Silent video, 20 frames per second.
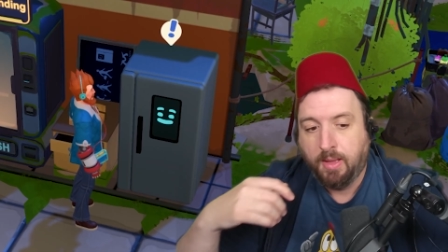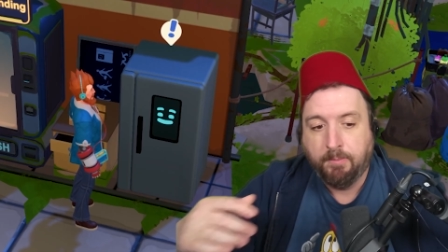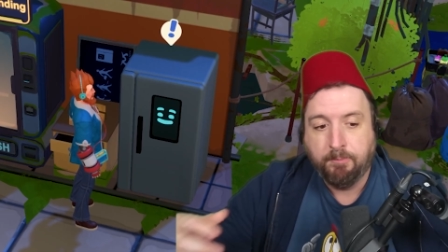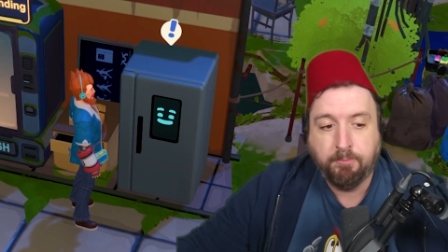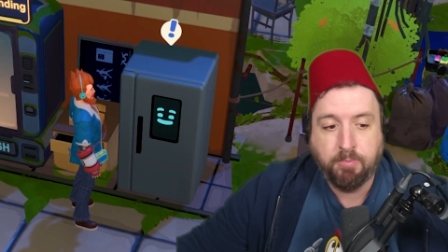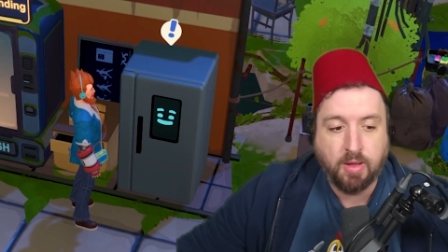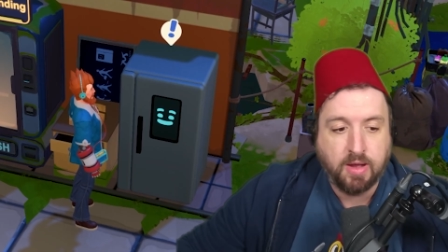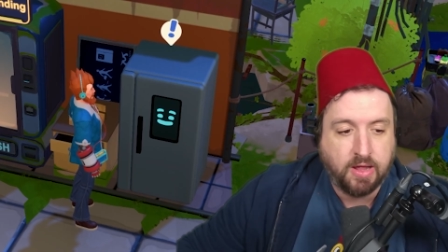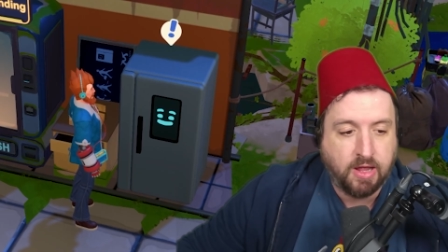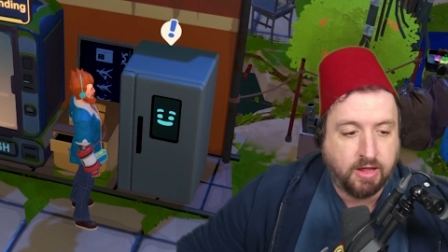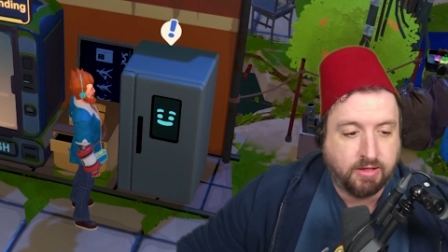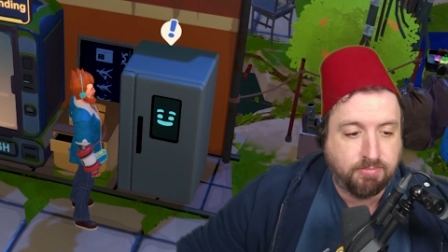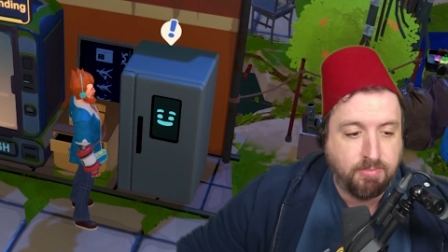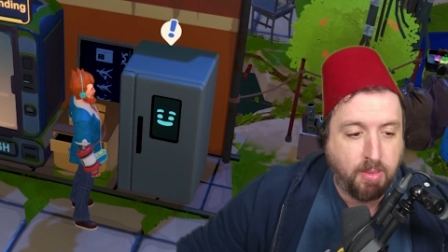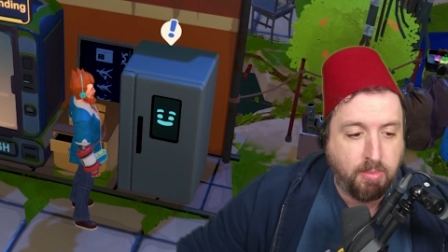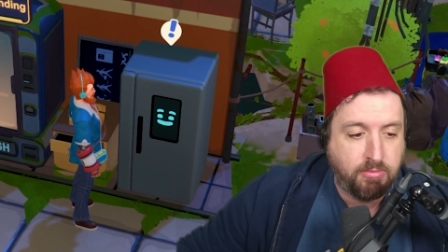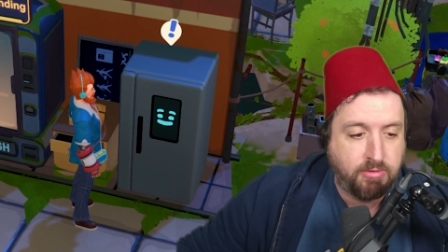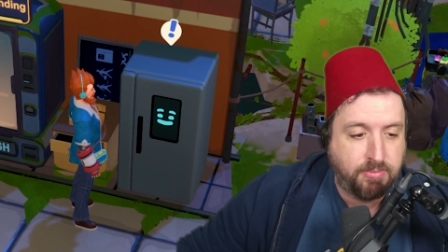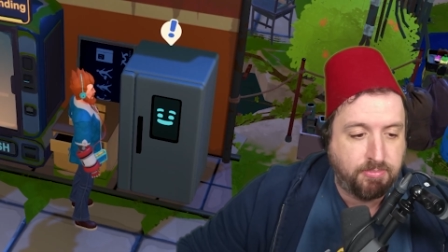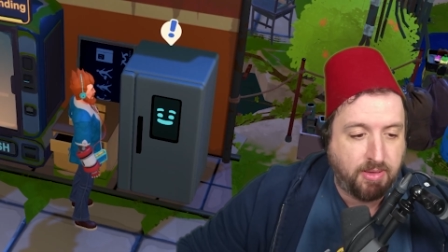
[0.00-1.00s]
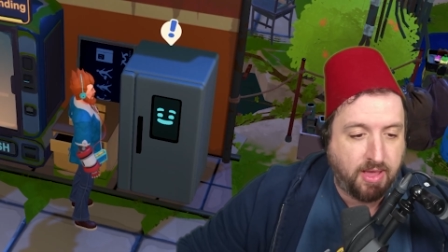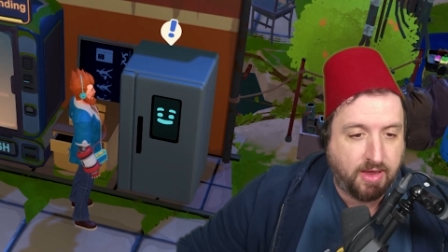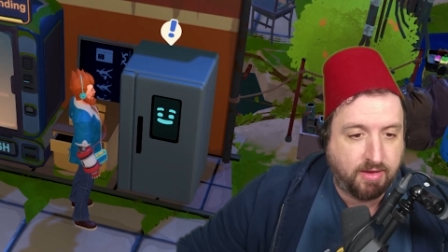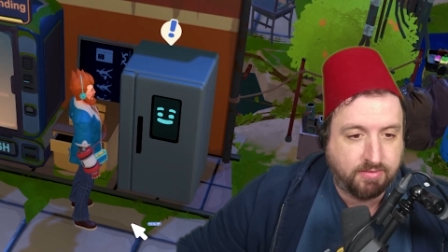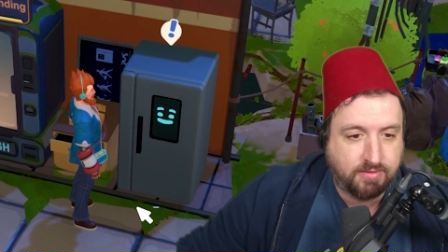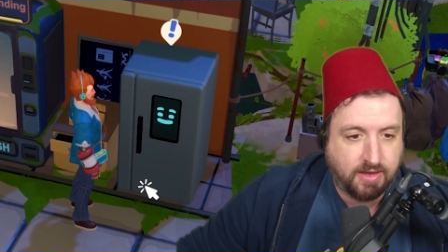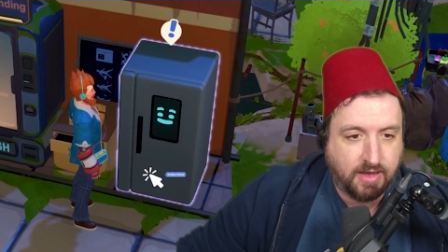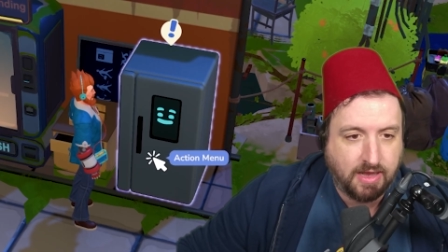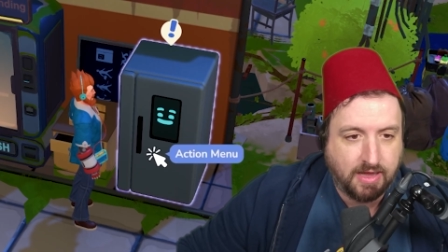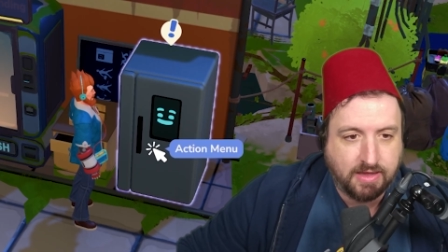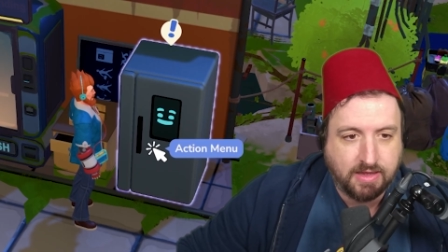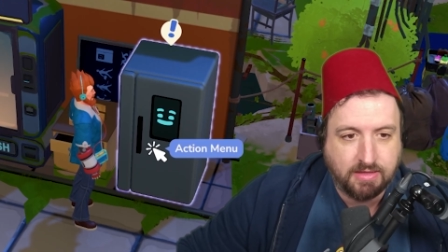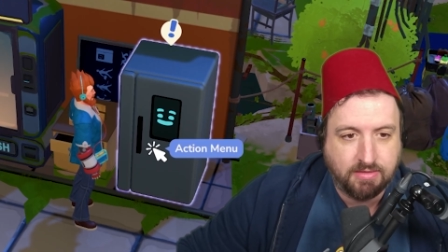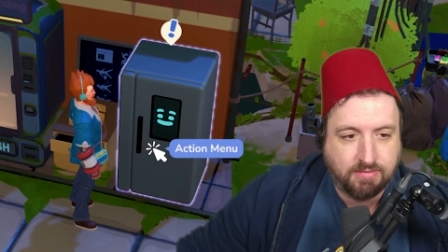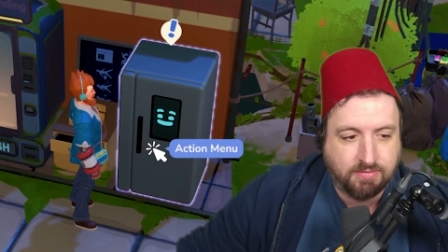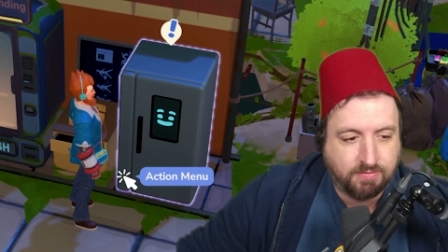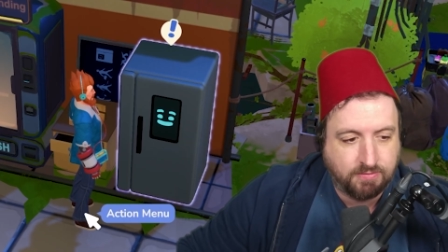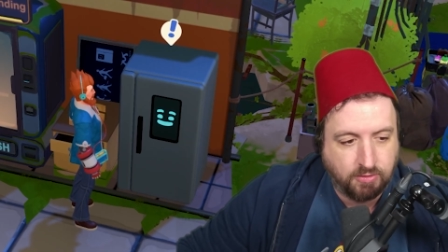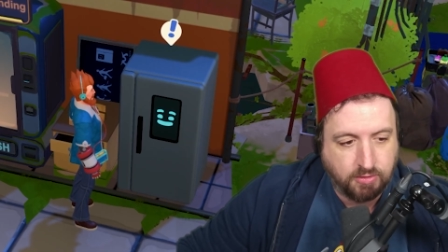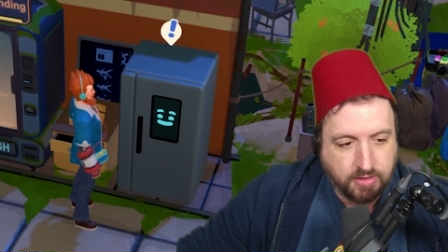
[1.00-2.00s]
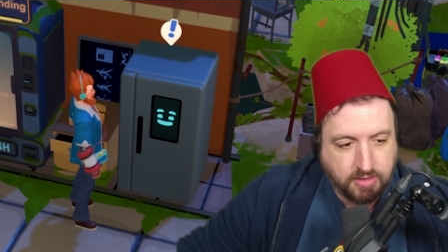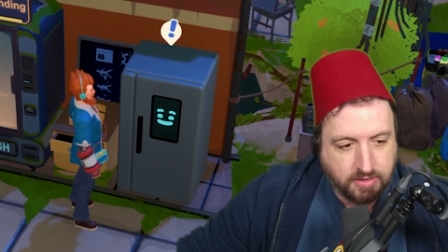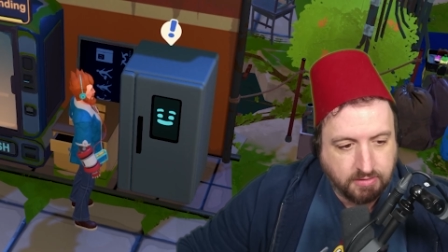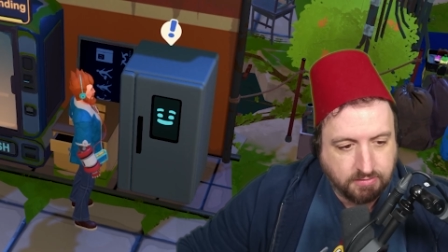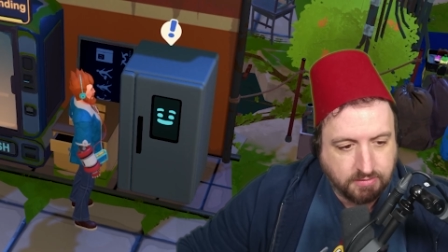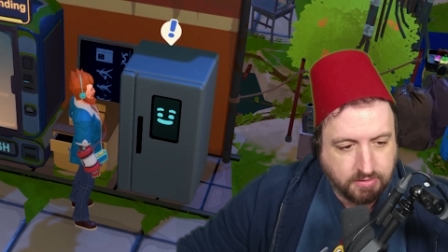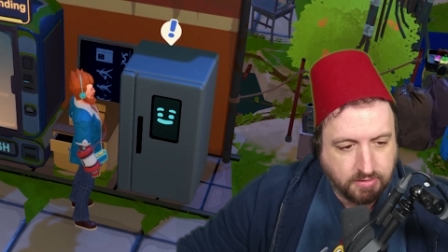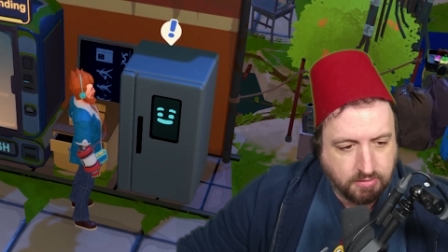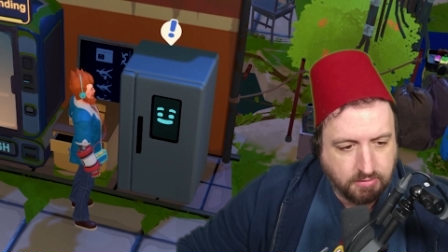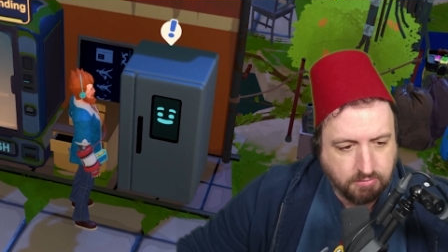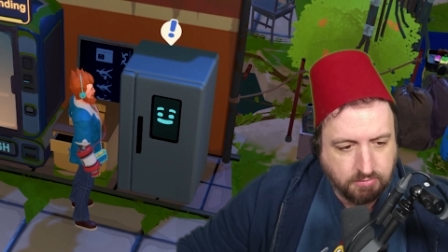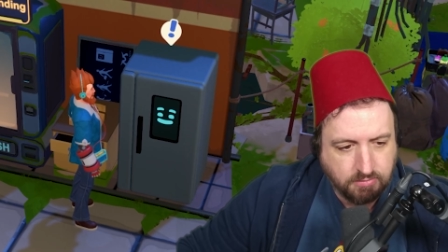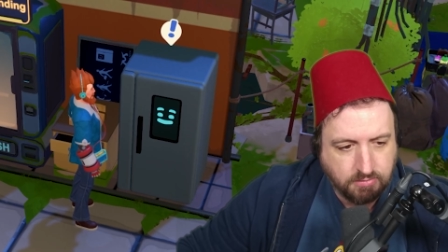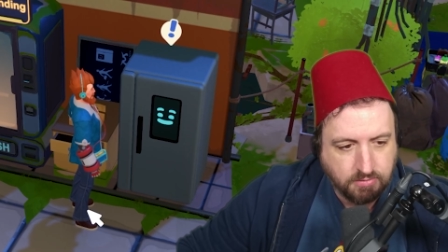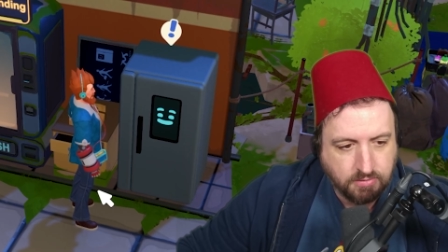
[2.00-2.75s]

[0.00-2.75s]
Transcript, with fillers: But I got memory banks. Can I like insert it into you?